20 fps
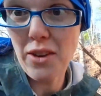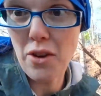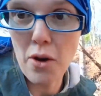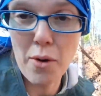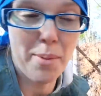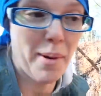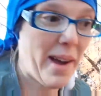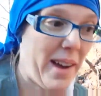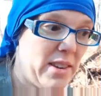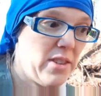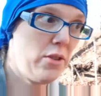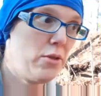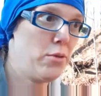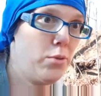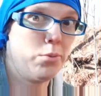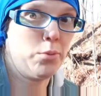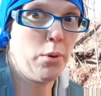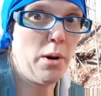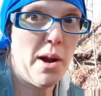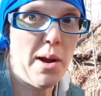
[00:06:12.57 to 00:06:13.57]
go back to
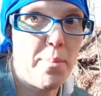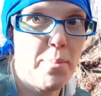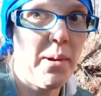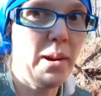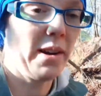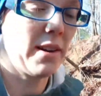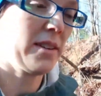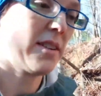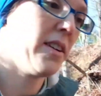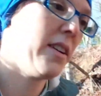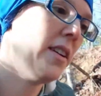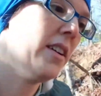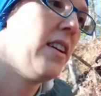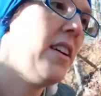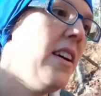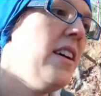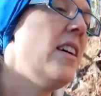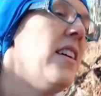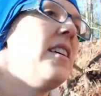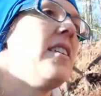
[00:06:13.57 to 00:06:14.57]
where I parked.
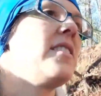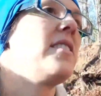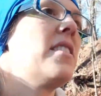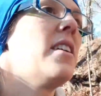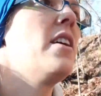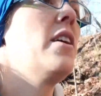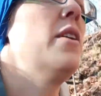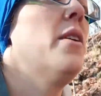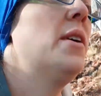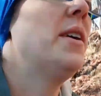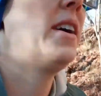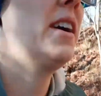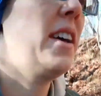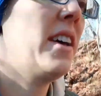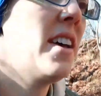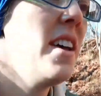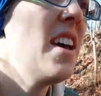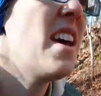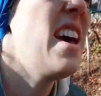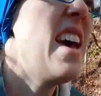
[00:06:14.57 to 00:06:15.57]
So,
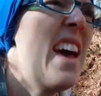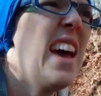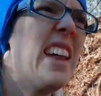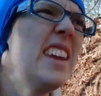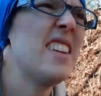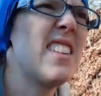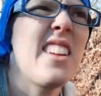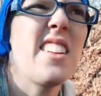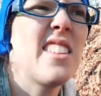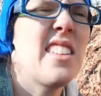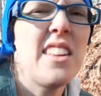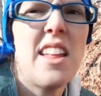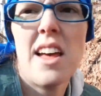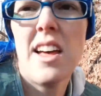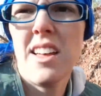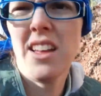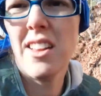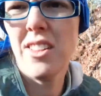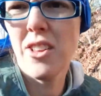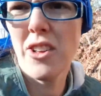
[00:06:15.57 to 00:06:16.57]
and it doesn't
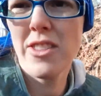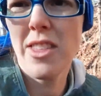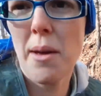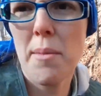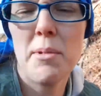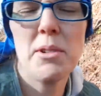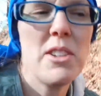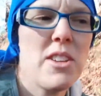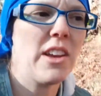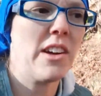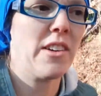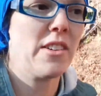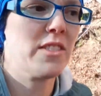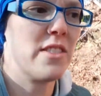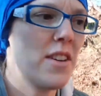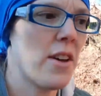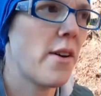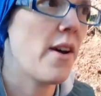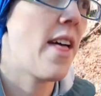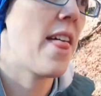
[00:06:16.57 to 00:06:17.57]
look that much longer,
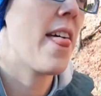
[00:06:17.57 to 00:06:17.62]
so